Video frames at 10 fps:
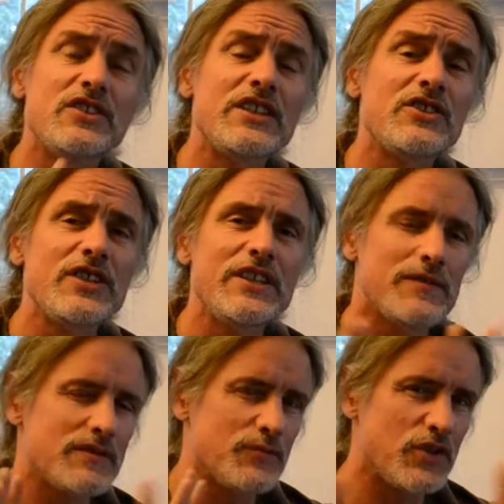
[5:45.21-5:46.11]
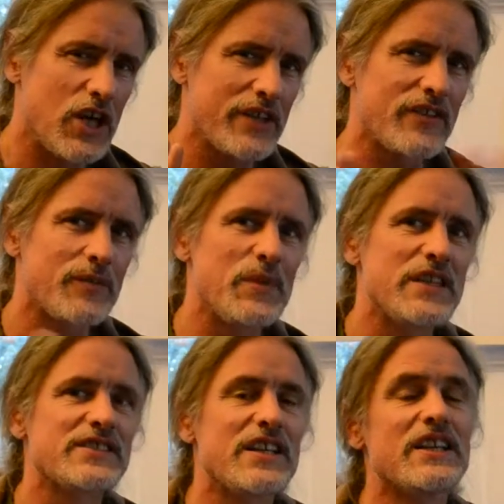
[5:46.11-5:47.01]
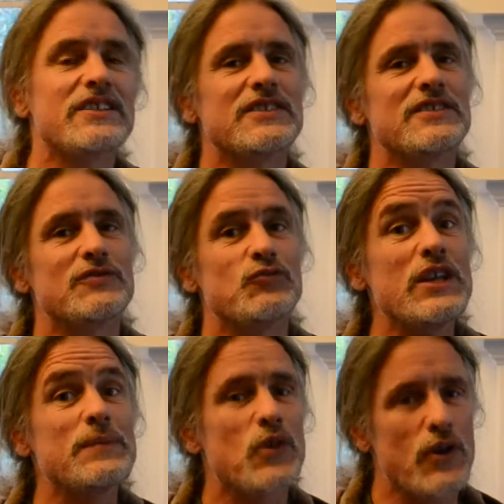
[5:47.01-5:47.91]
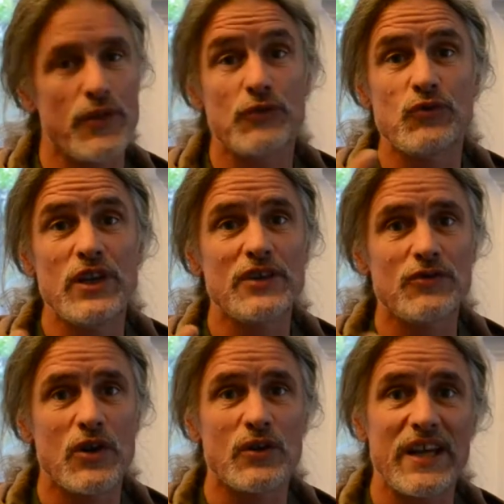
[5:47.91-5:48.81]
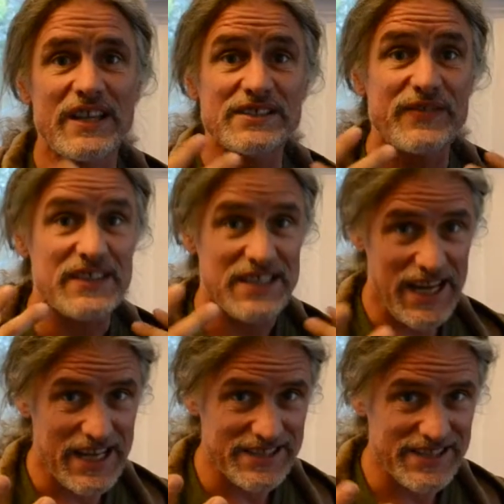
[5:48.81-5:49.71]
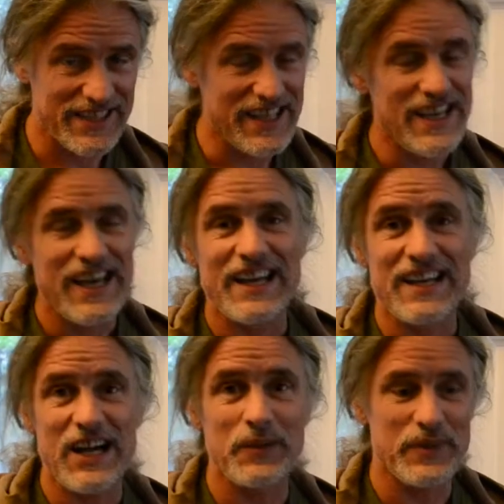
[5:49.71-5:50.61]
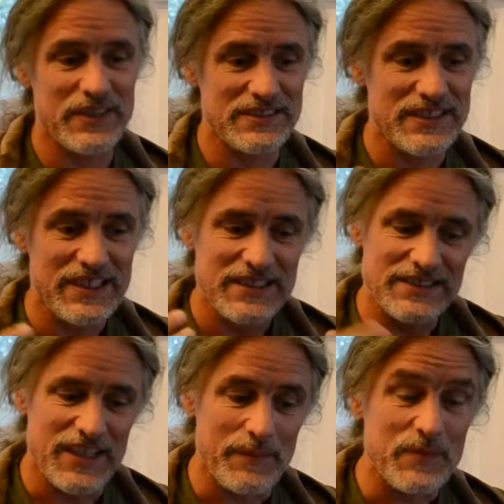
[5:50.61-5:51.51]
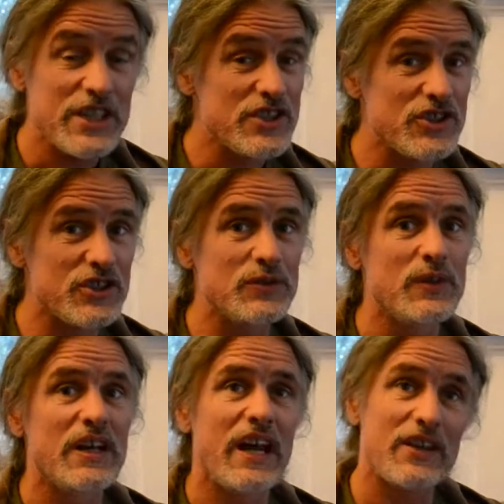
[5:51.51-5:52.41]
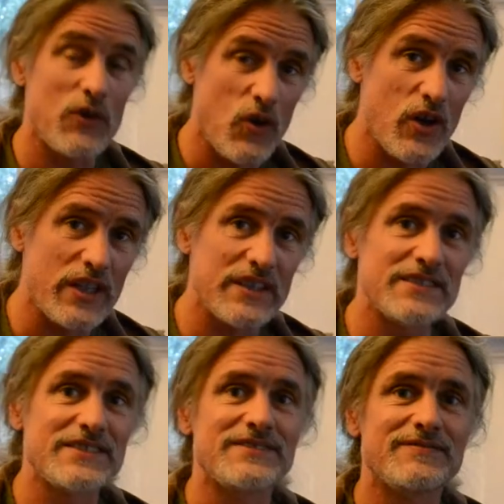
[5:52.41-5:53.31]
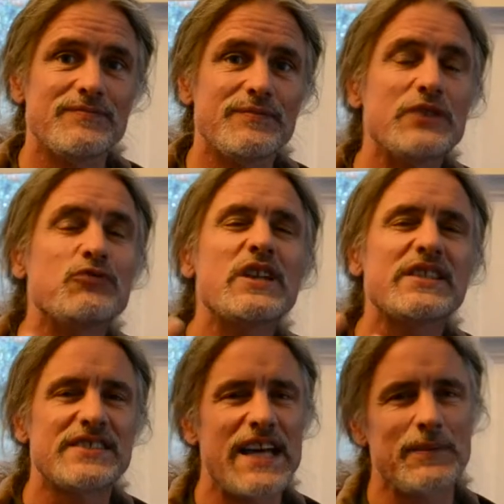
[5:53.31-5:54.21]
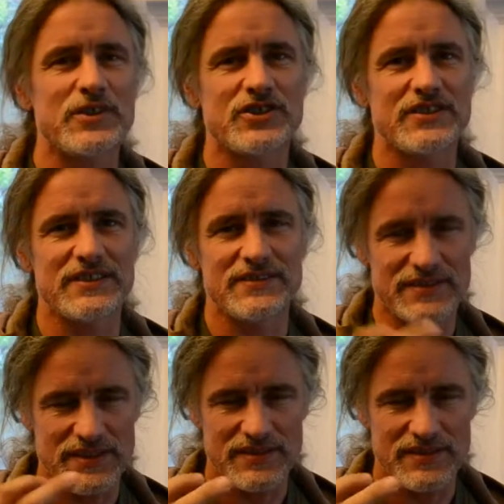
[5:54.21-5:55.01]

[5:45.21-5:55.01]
Literally, punarnava means to rebirth, regrow, and it's fantastic at helping tissue and organs be reestablished in